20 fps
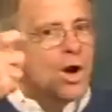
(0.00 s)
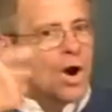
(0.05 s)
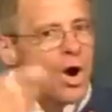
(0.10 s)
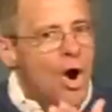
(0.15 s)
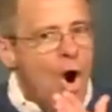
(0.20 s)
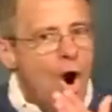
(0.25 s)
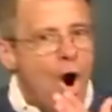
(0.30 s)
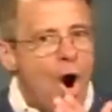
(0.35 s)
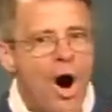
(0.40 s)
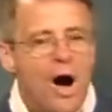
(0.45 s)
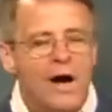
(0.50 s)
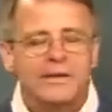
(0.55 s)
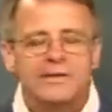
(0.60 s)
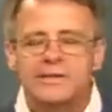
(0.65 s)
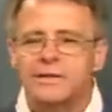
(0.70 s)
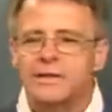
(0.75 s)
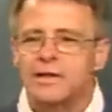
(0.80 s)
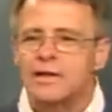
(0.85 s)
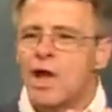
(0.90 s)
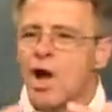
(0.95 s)

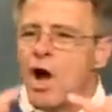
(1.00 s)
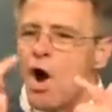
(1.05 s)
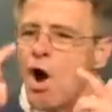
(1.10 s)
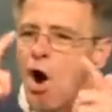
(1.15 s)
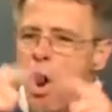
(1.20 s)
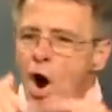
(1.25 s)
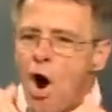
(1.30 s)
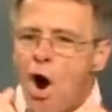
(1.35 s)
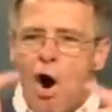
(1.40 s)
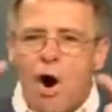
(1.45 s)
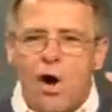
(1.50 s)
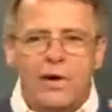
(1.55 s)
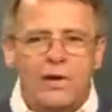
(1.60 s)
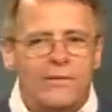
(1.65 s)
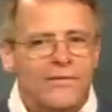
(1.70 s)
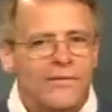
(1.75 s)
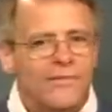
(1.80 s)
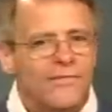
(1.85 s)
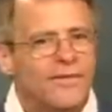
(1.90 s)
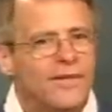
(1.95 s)
cost and all
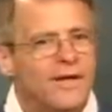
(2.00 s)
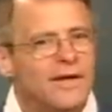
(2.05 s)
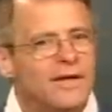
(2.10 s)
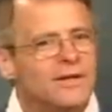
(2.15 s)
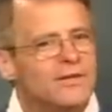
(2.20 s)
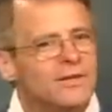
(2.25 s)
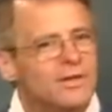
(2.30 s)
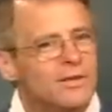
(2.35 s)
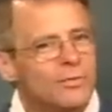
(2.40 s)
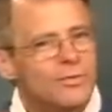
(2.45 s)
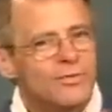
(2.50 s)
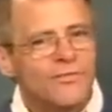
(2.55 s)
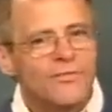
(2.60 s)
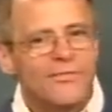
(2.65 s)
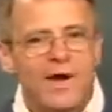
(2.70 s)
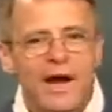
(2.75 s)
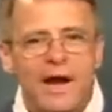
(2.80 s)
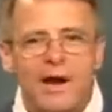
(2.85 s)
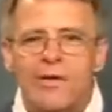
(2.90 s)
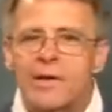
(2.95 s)
of the things. It was
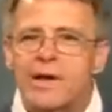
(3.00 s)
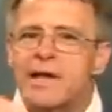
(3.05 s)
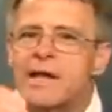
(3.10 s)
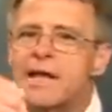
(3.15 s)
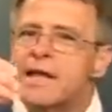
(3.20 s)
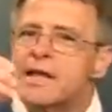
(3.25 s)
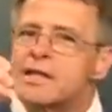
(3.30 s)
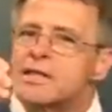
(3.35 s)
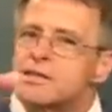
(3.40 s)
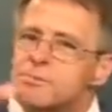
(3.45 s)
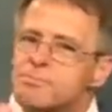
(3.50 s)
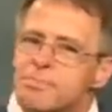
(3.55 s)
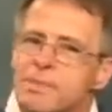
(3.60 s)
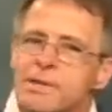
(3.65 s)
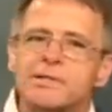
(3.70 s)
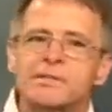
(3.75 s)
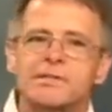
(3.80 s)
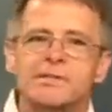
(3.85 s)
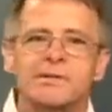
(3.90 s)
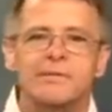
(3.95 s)
very
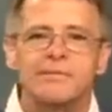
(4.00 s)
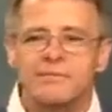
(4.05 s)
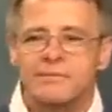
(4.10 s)
expensive.